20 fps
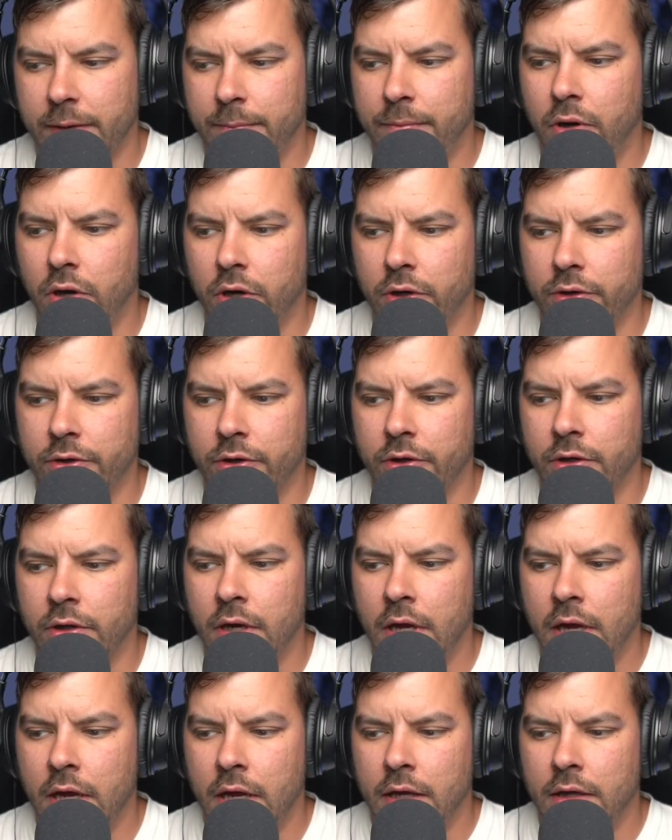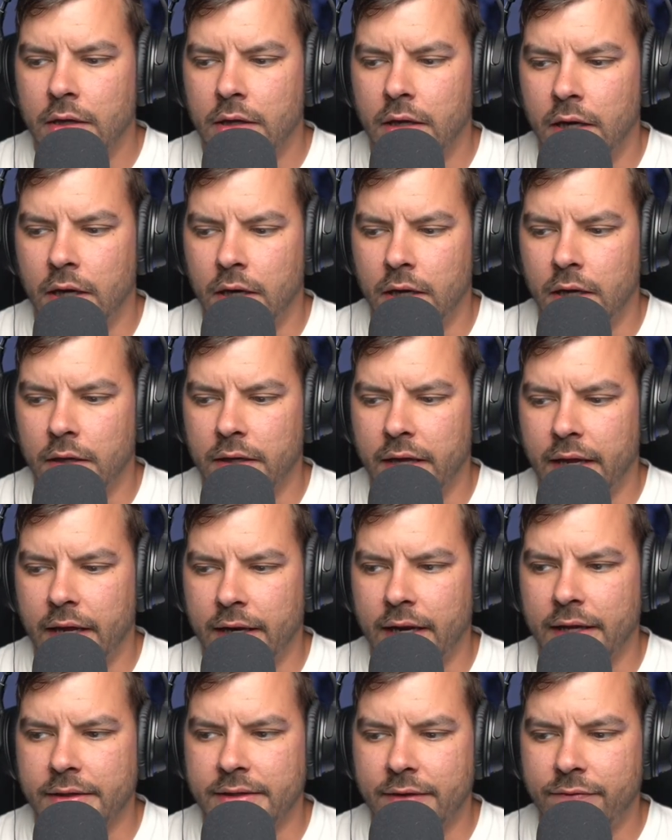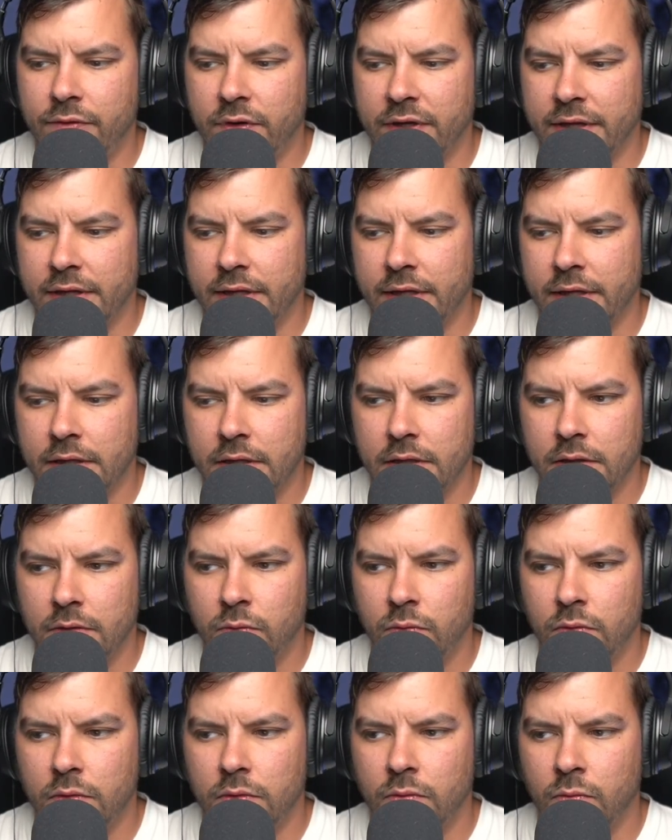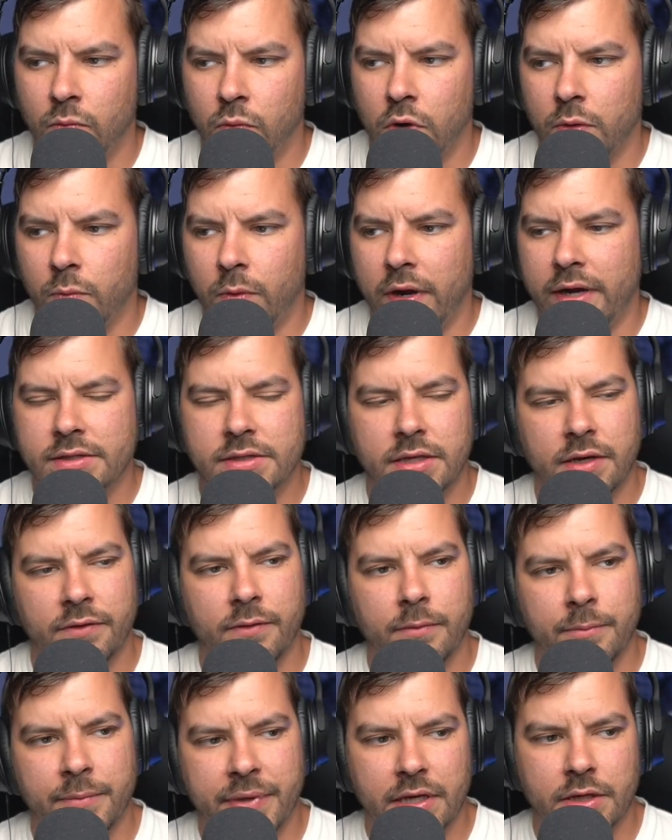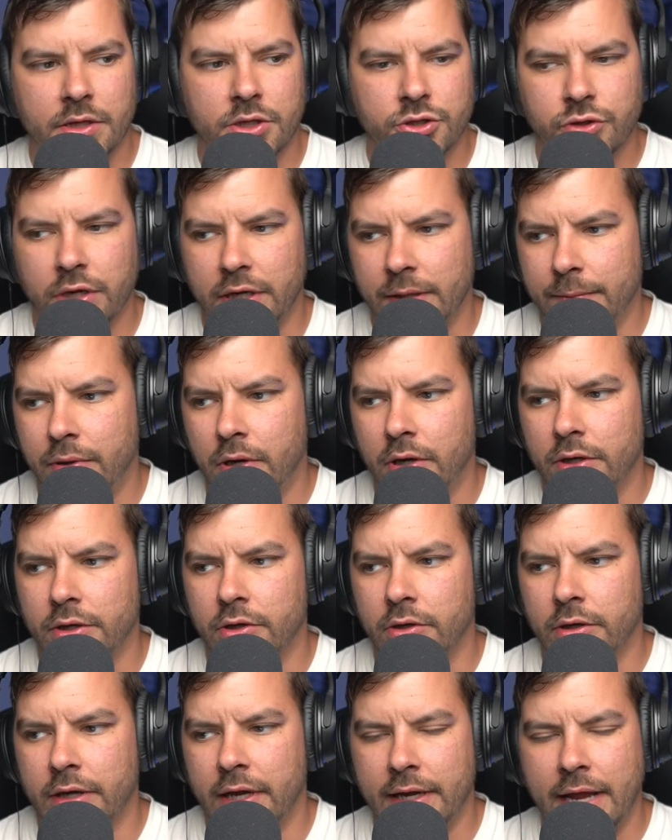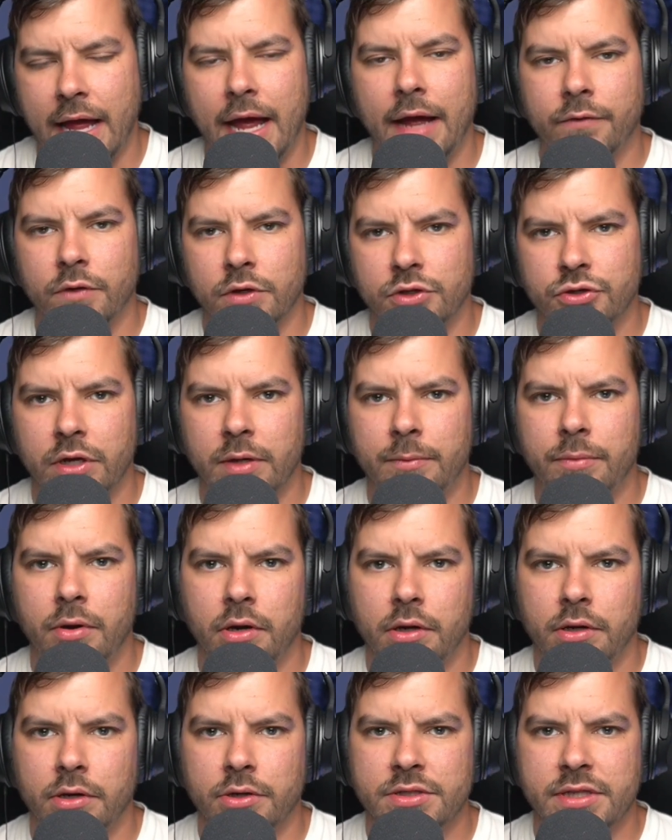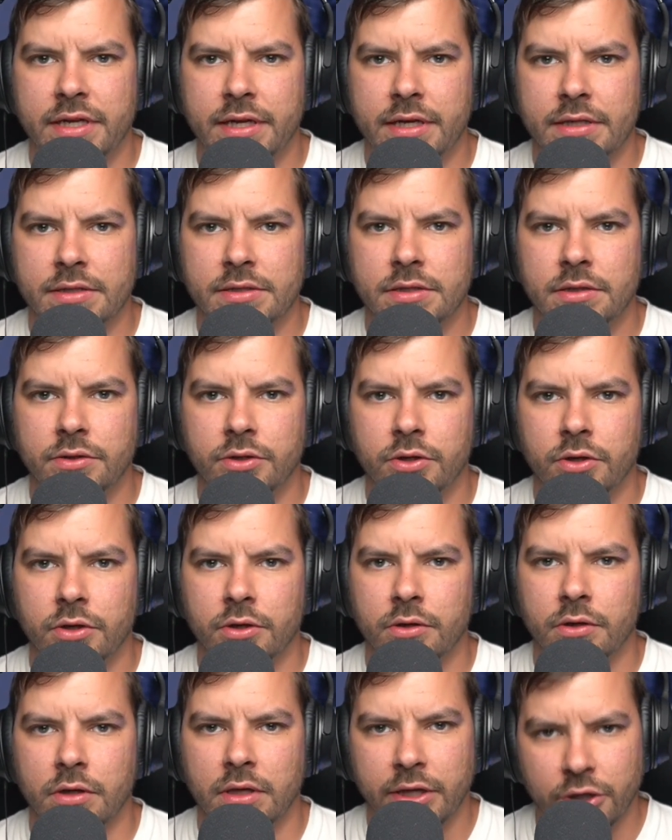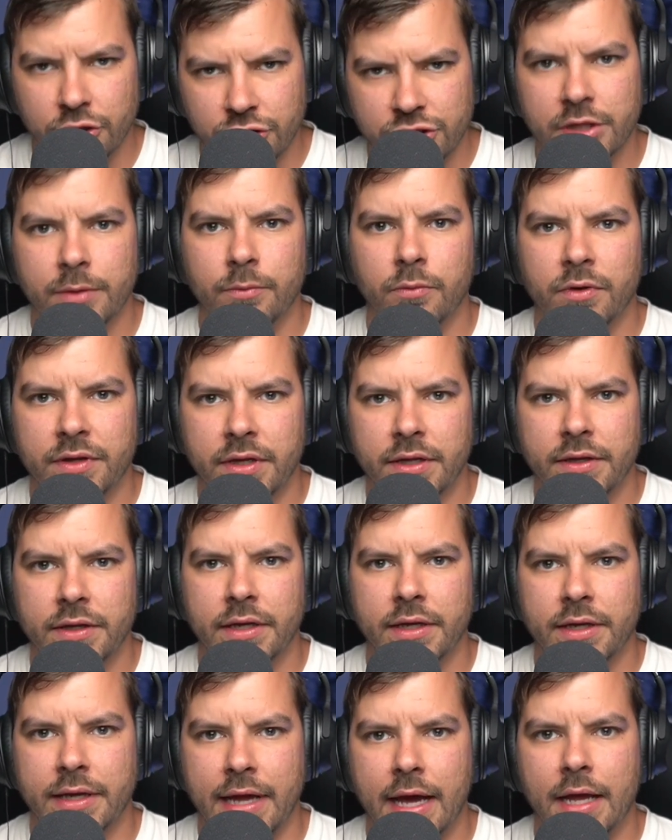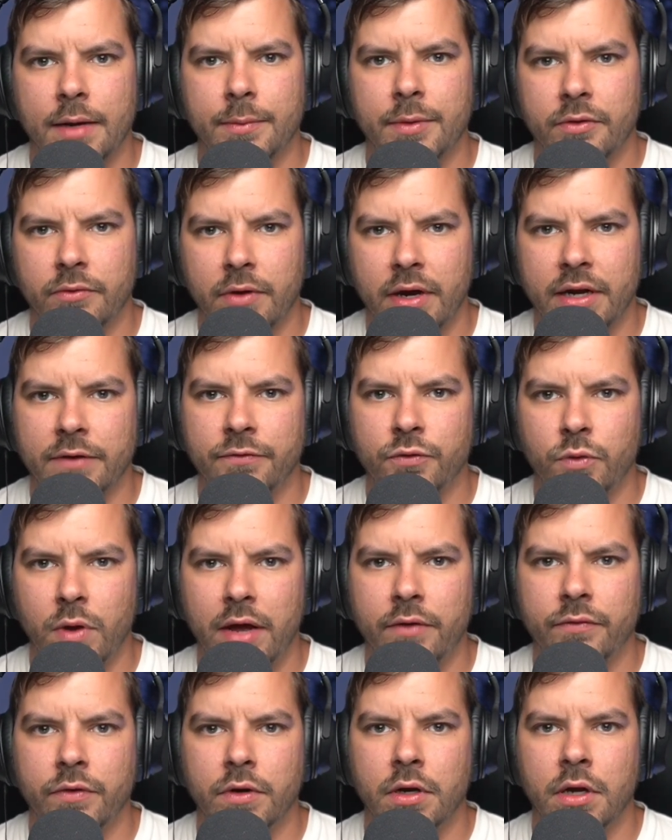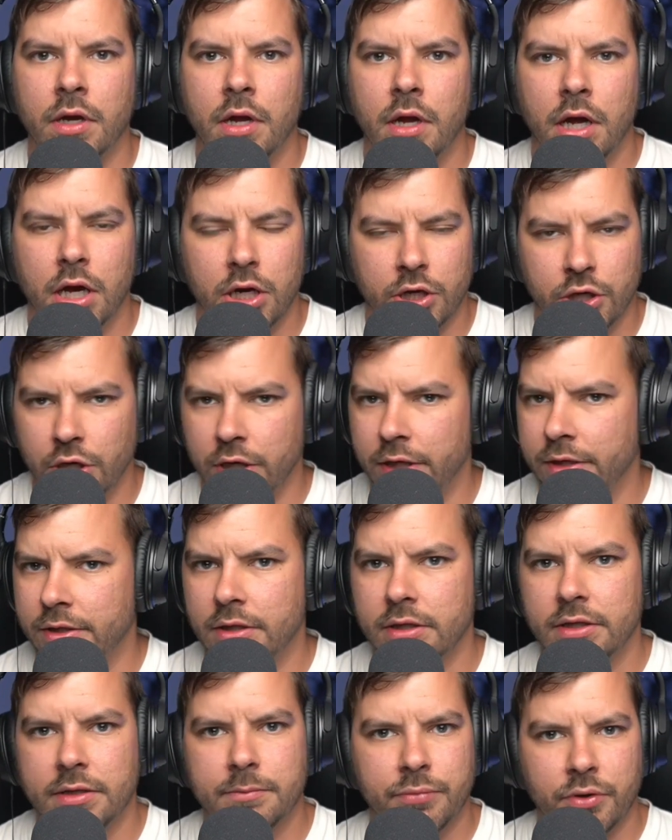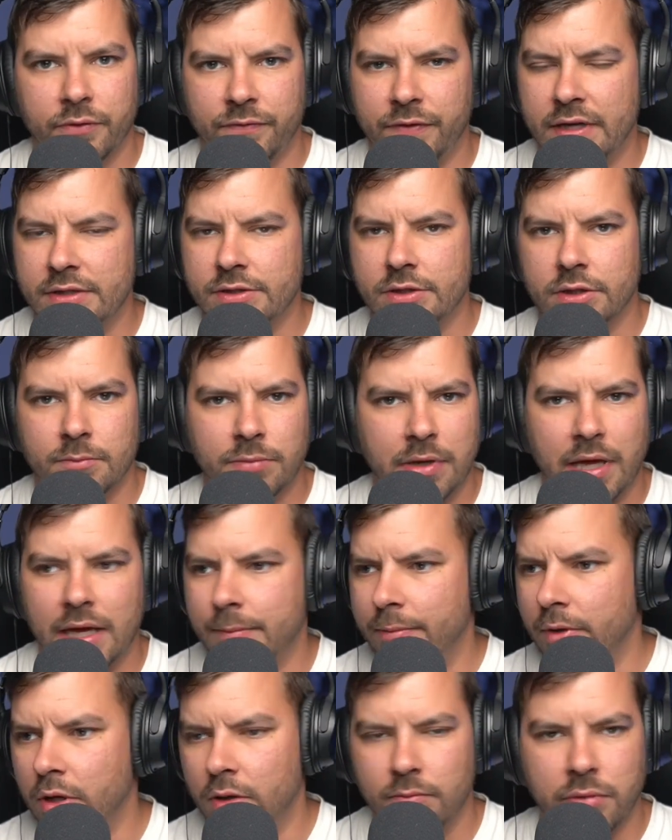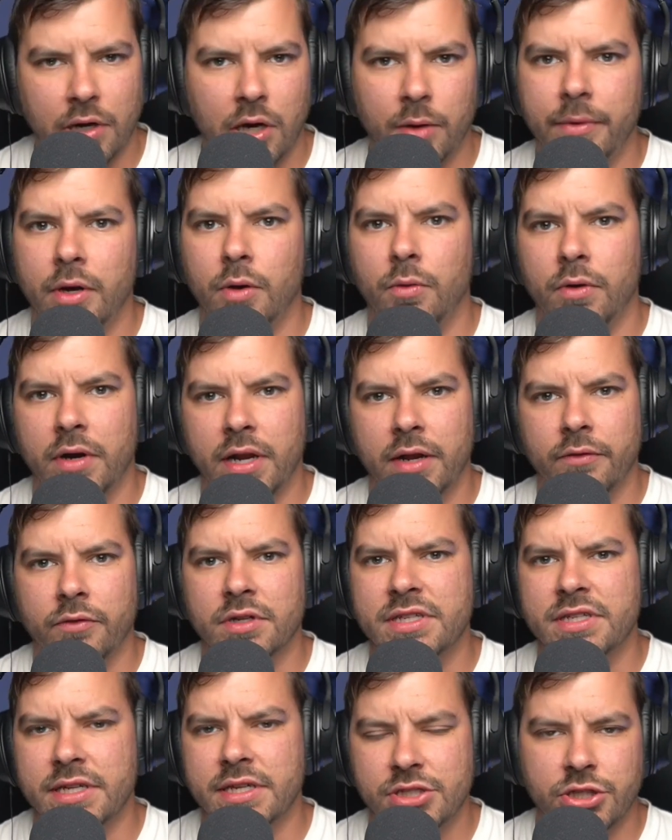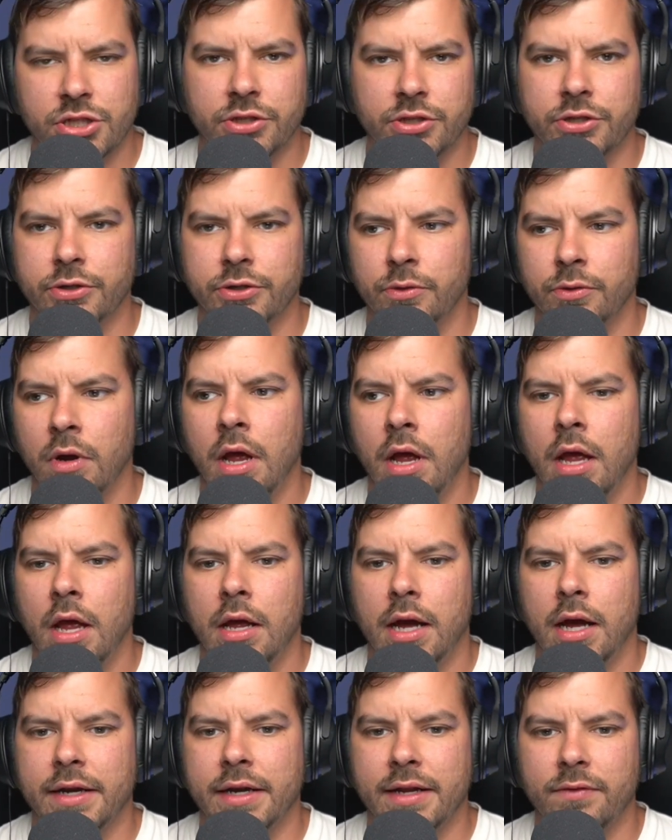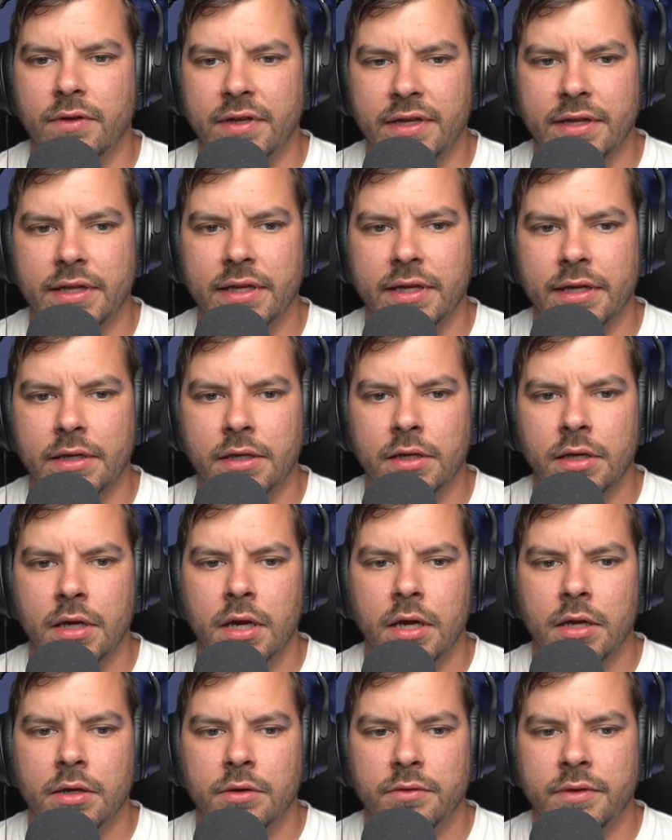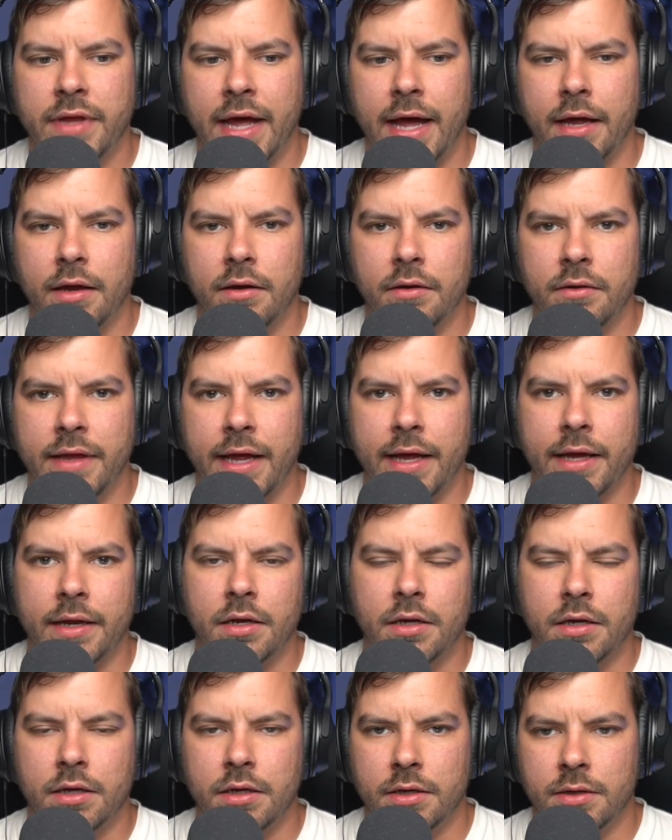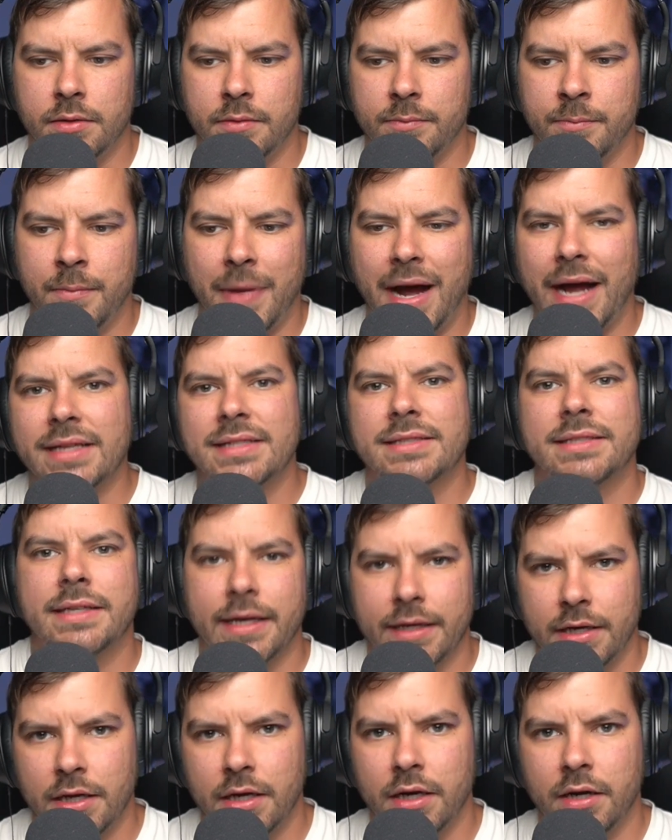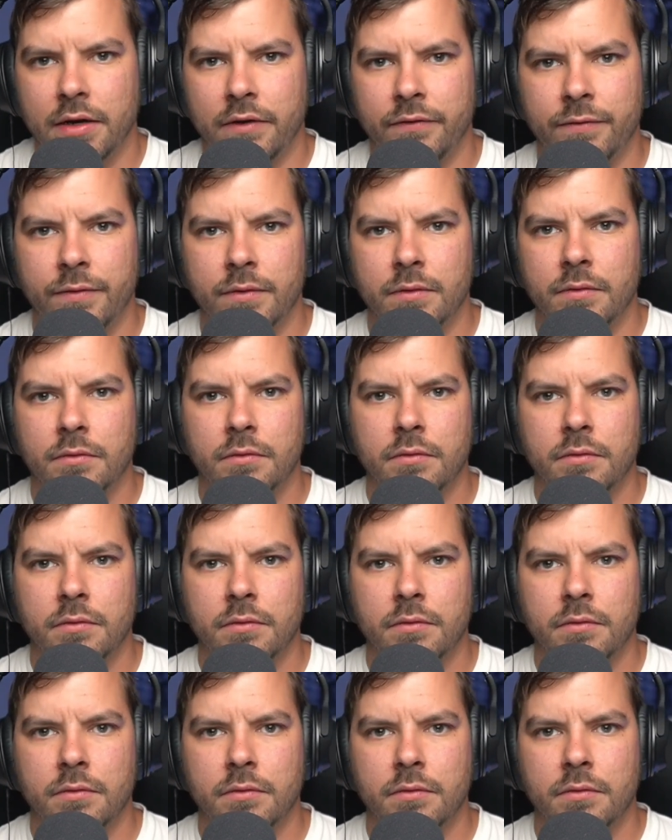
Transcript: partner. And I definitely think one way to be a good training partner and have good training partners is your leadership within the academy, right? If you have a good professor, black belt, brown belt, whatever, teaching you, I definitely think that mindset of,